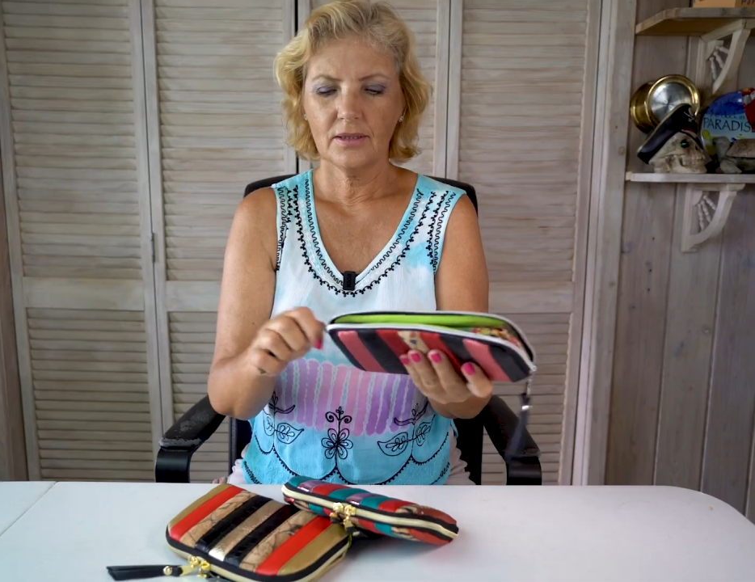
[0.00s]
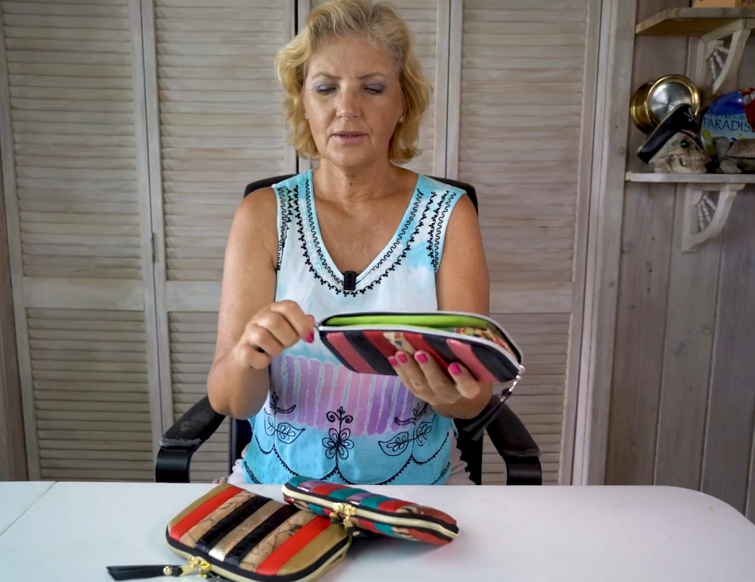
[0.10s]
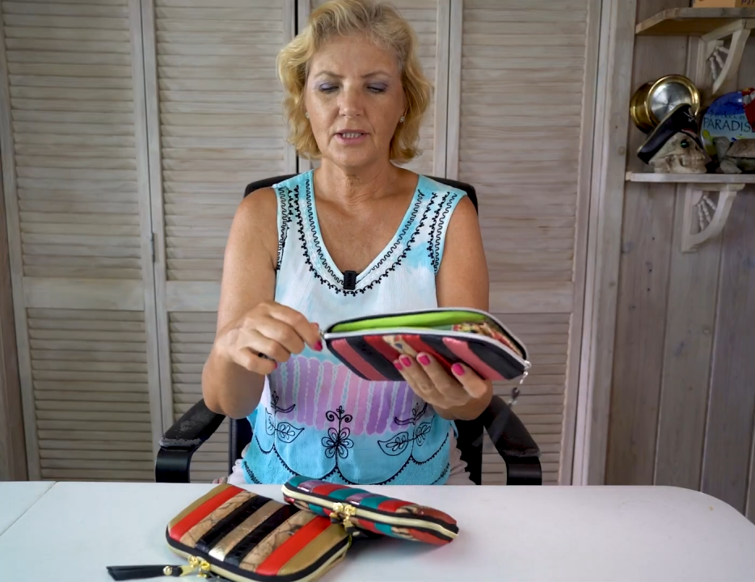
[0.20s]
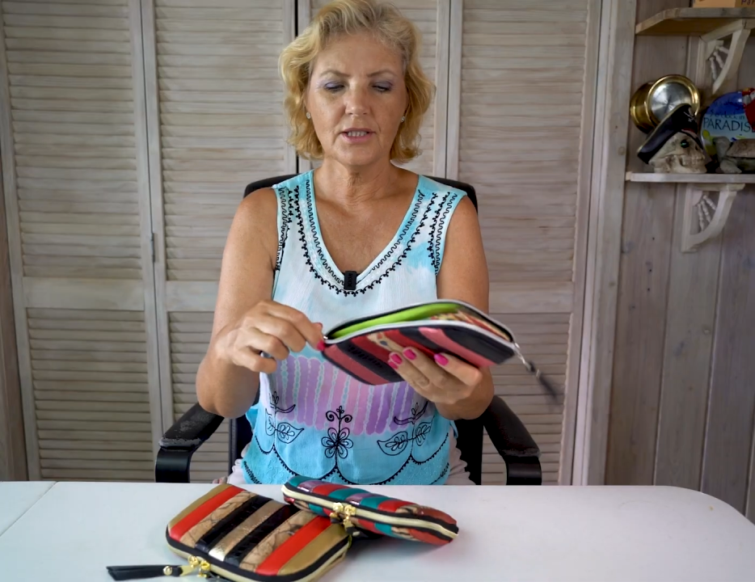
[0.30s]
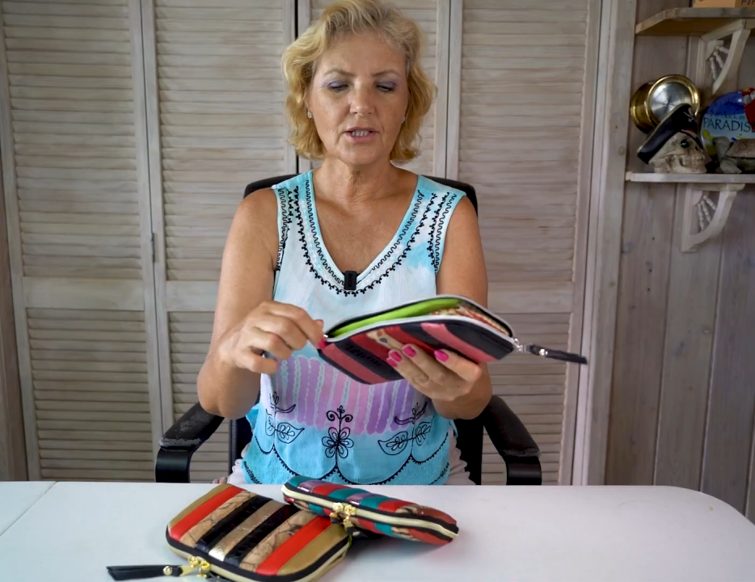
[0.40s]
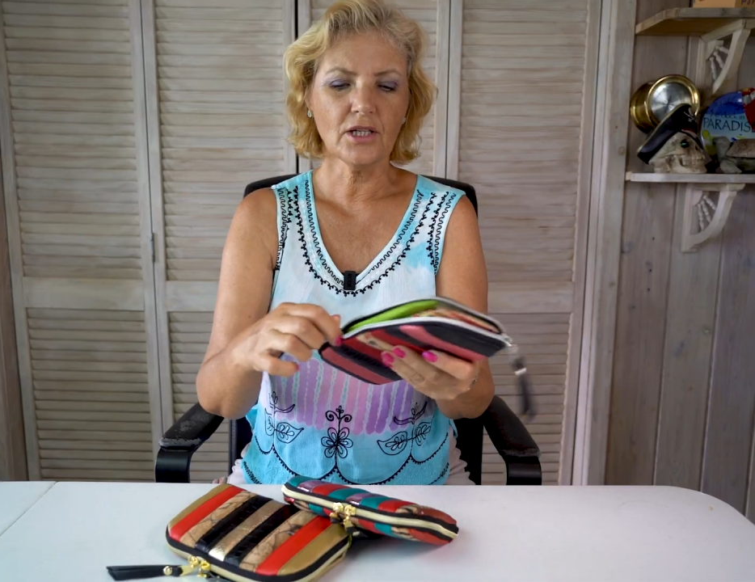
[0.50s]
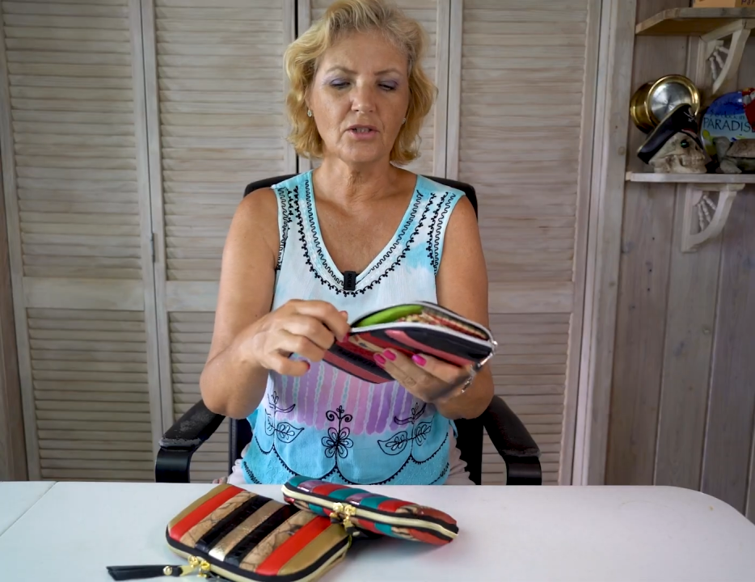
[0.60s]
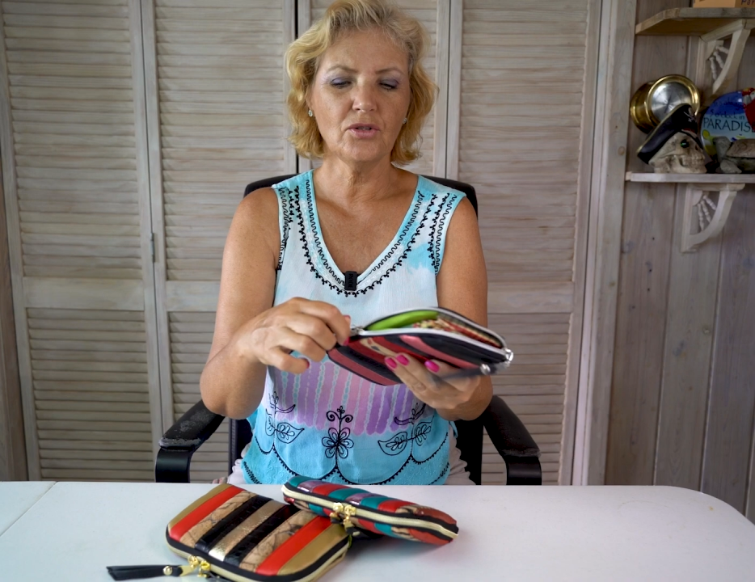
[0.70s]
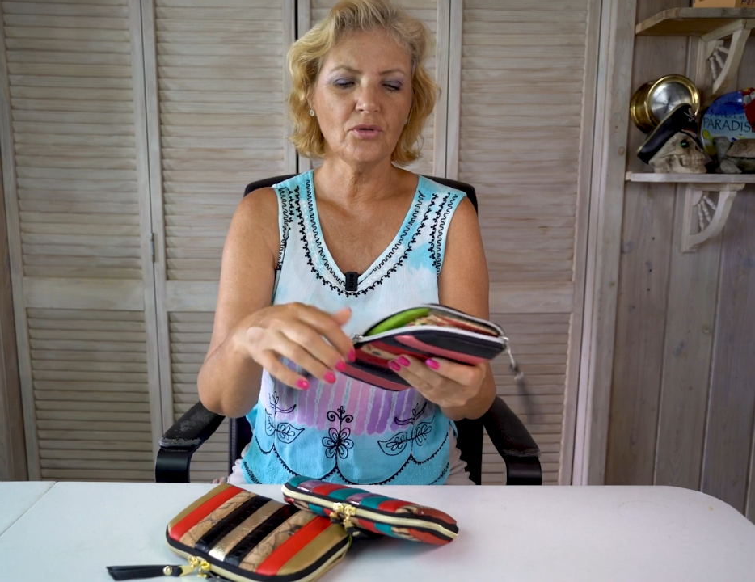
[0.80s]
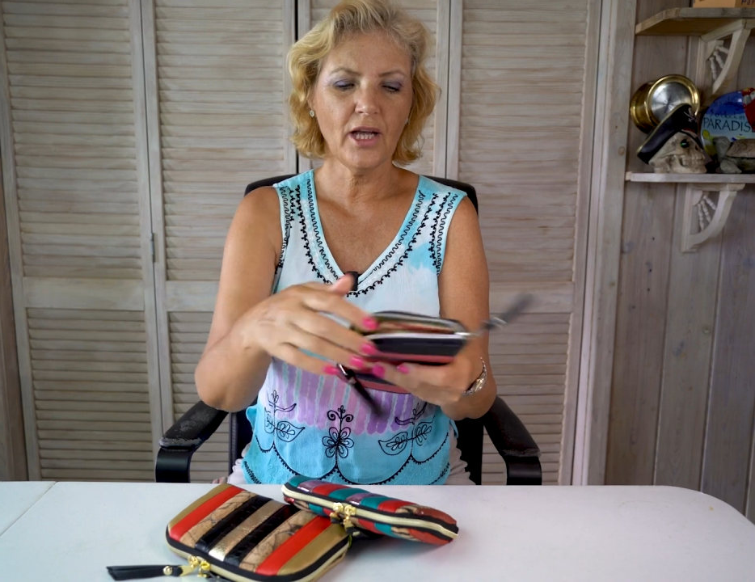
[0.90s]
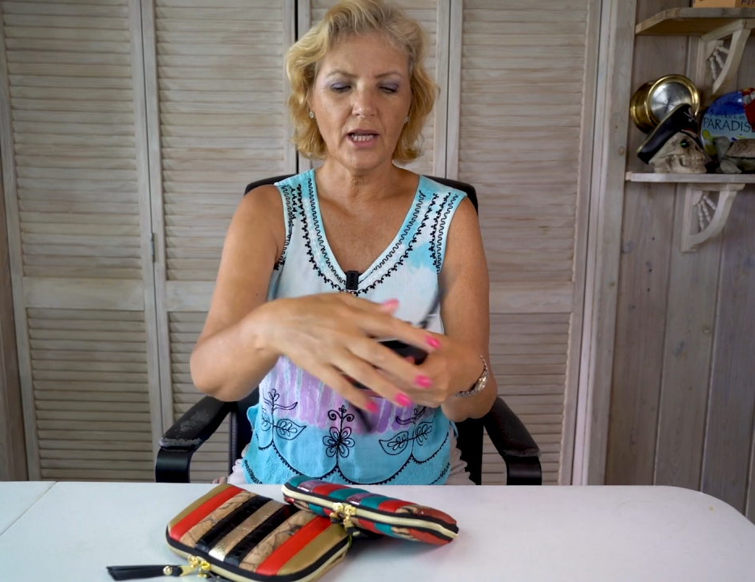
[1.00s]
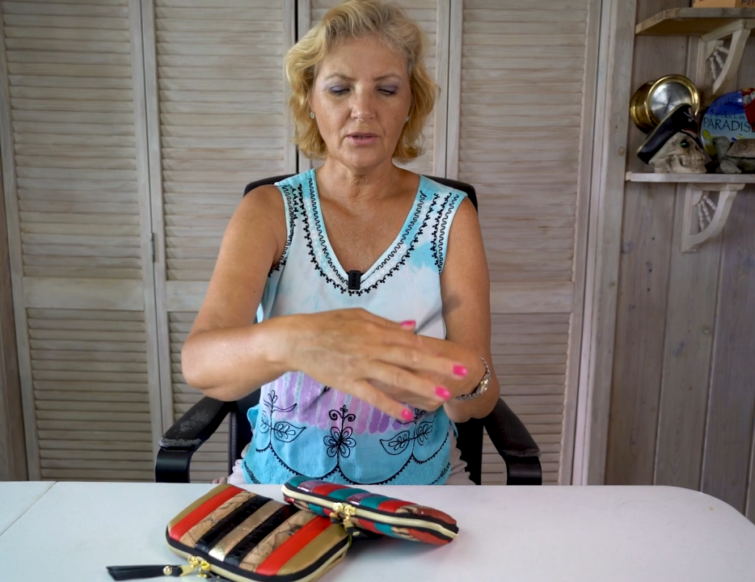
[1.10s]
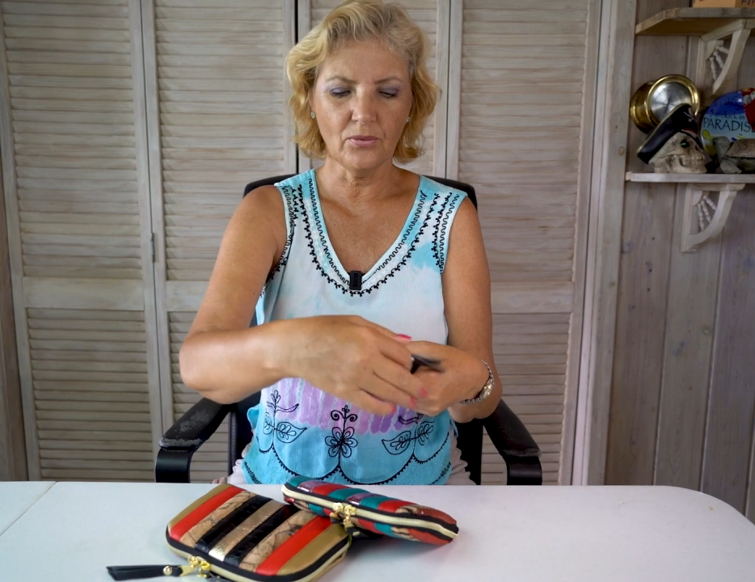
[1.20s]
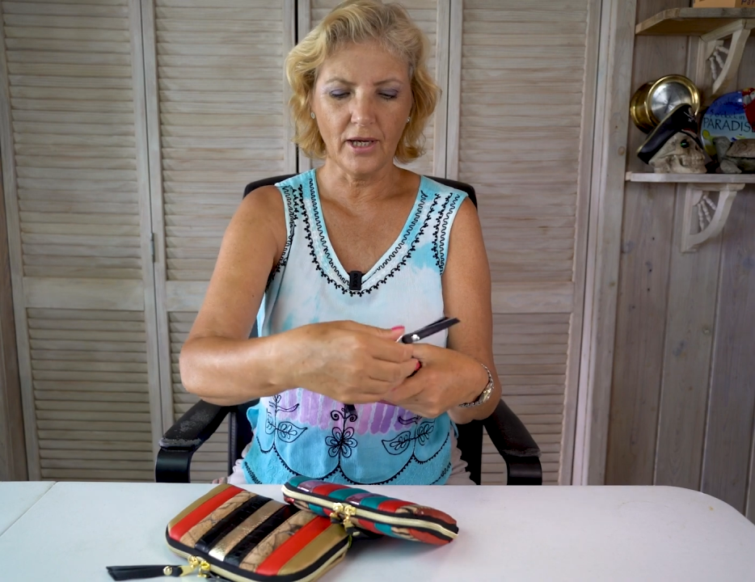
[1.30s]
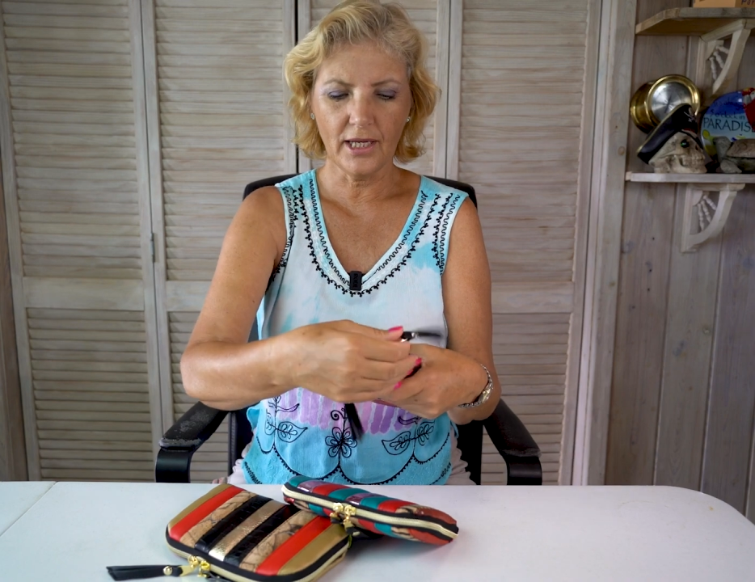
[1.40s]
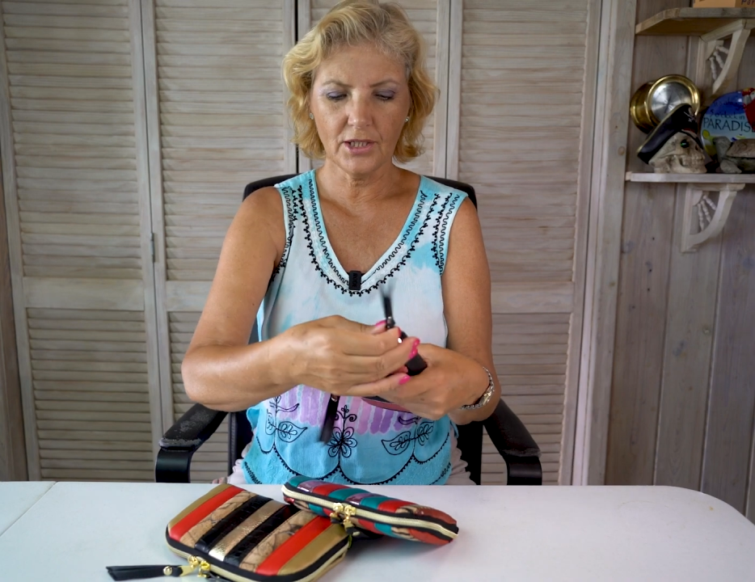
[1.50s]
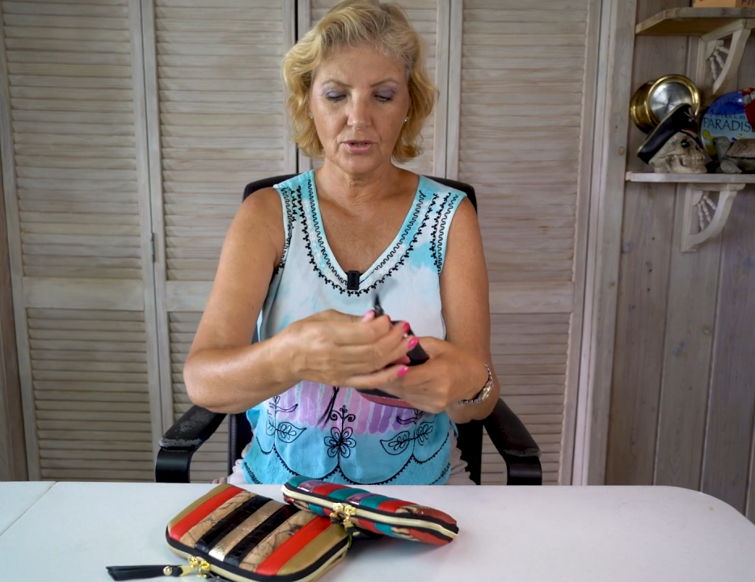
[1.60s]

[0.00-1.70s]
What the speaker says: This is a great way